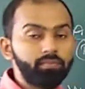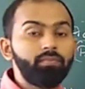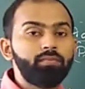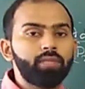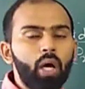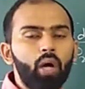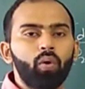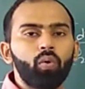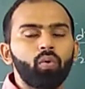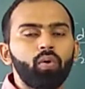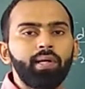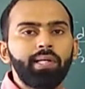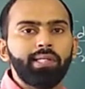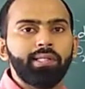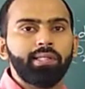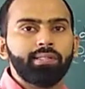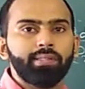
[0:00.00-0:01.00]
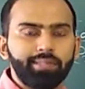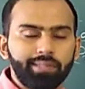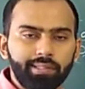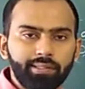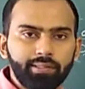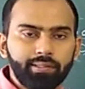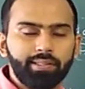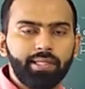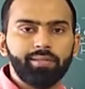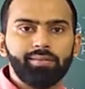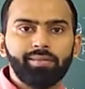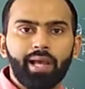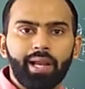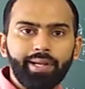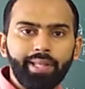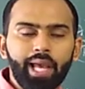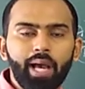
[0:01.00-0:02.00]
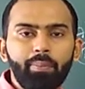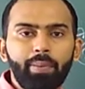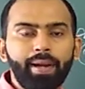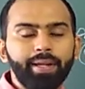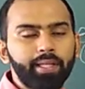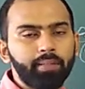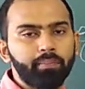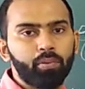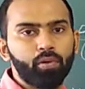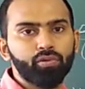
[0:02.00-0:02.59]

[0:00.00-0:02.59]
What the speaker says: Now, since it is adiabatic